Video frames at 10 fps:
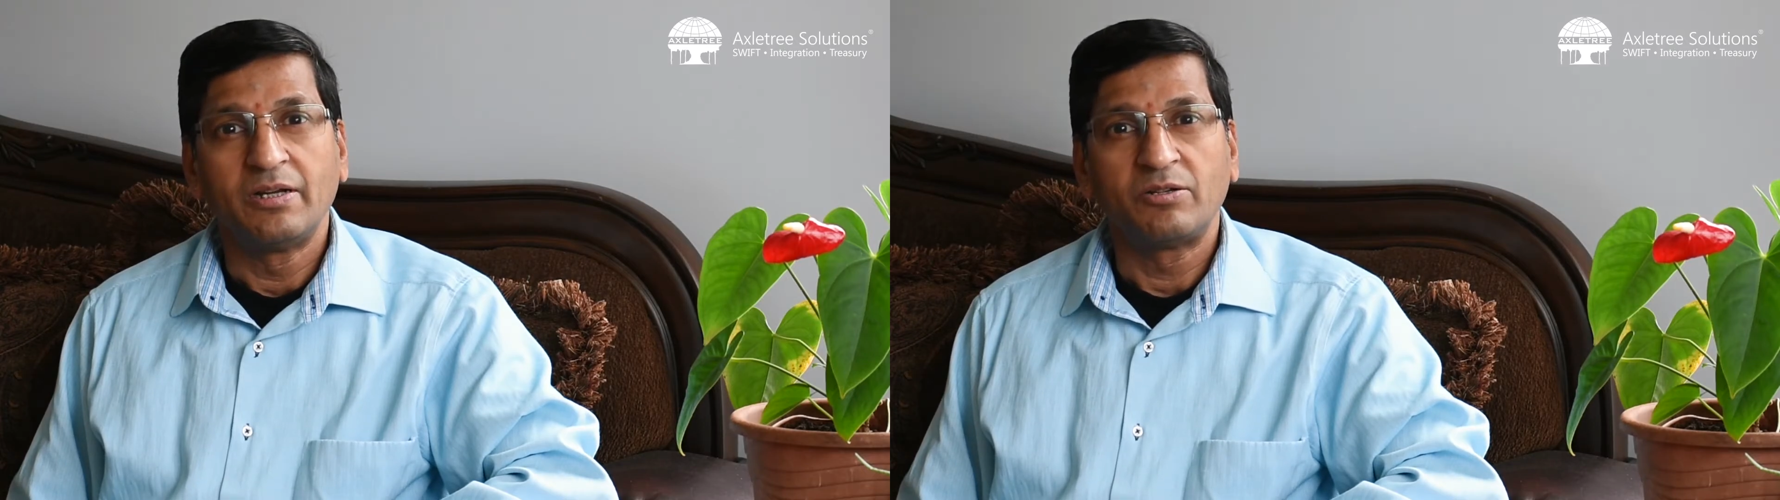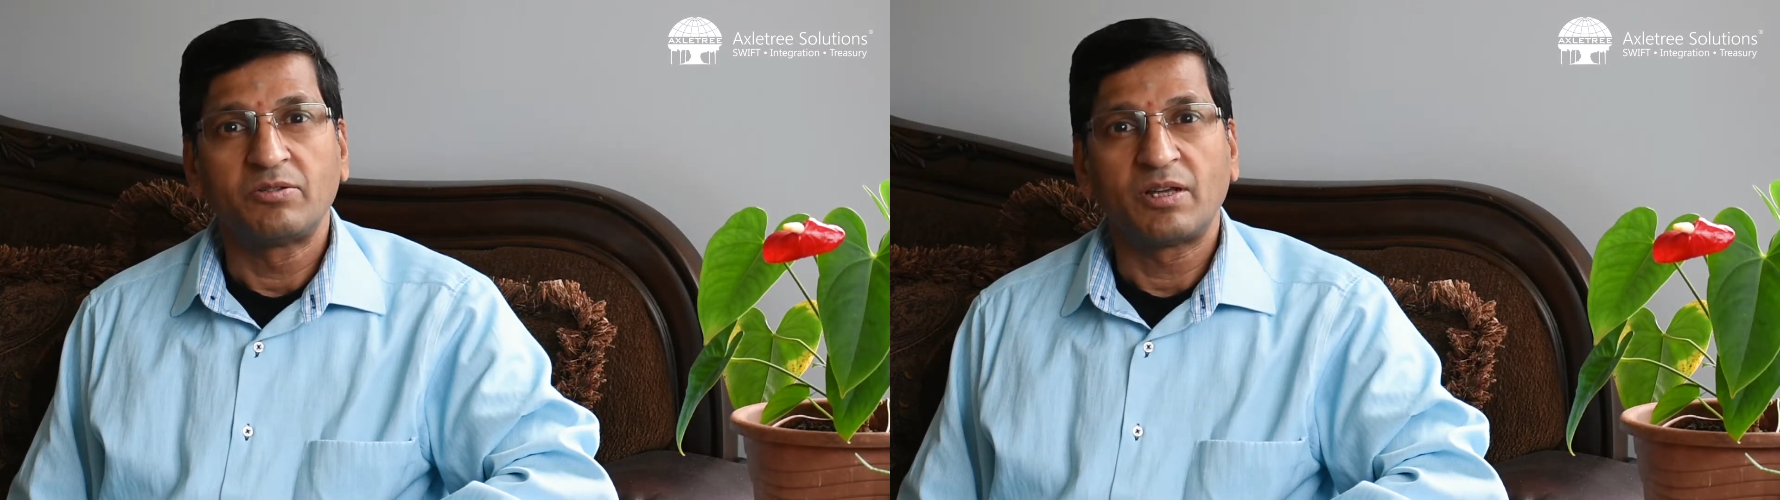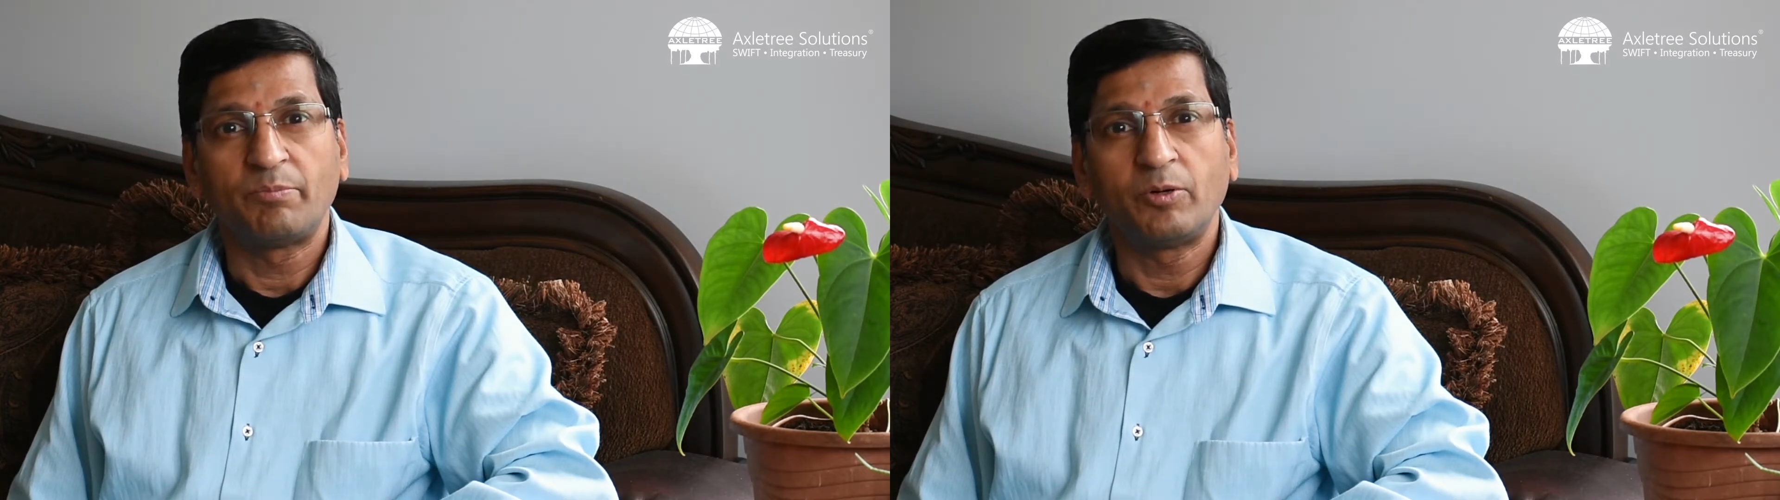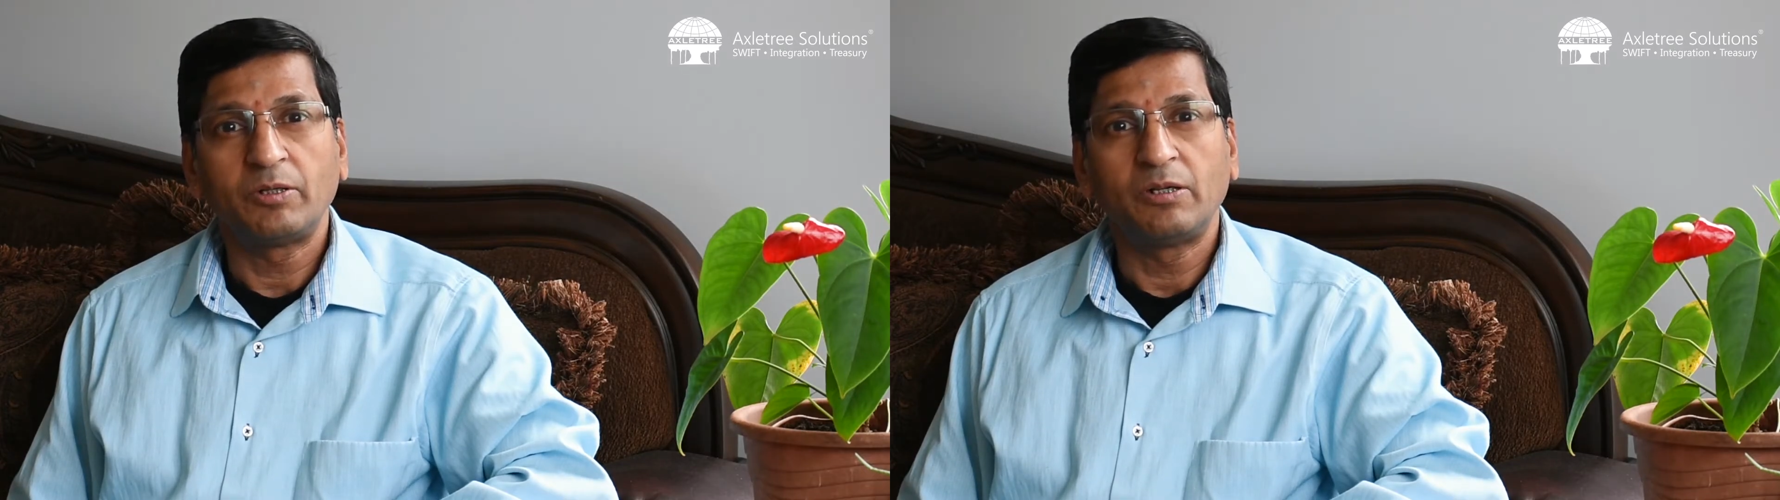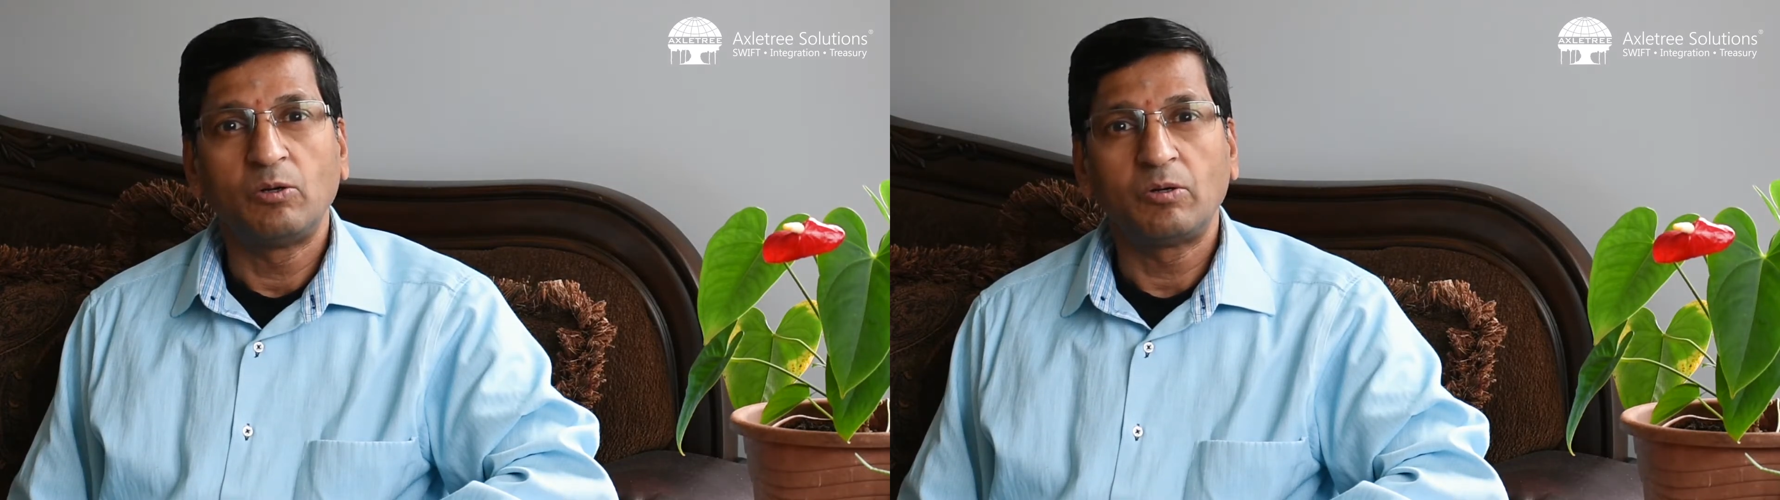To
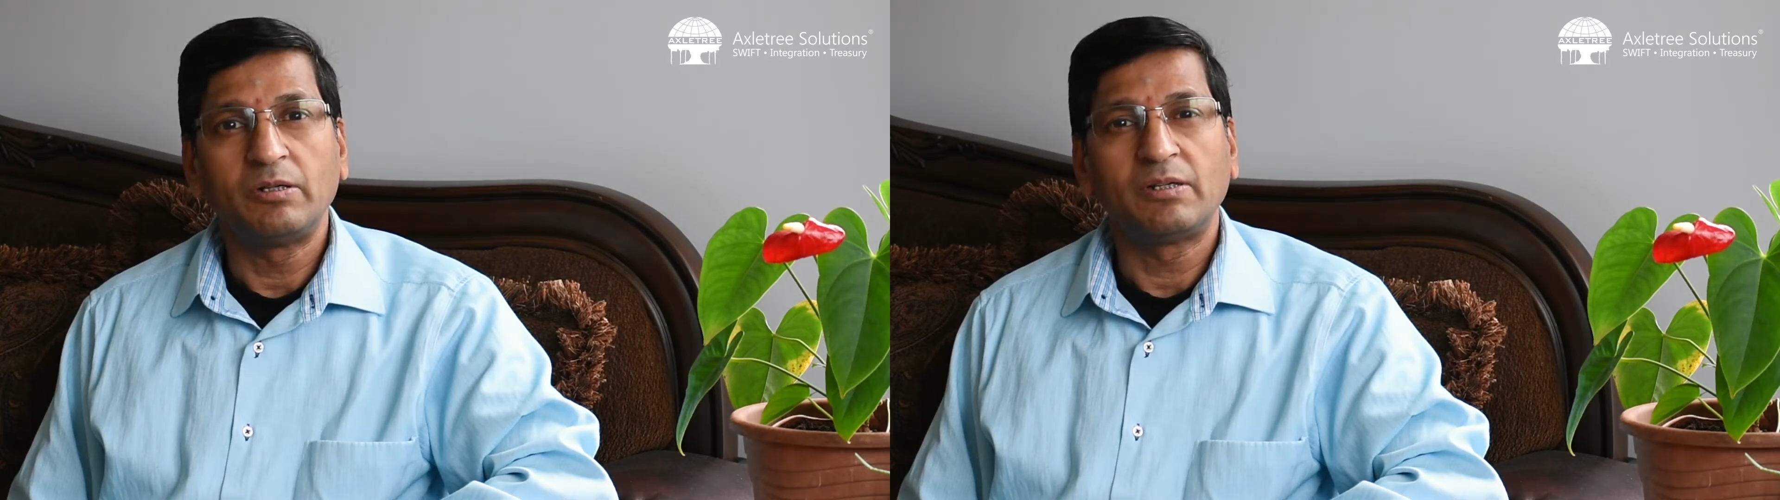support the local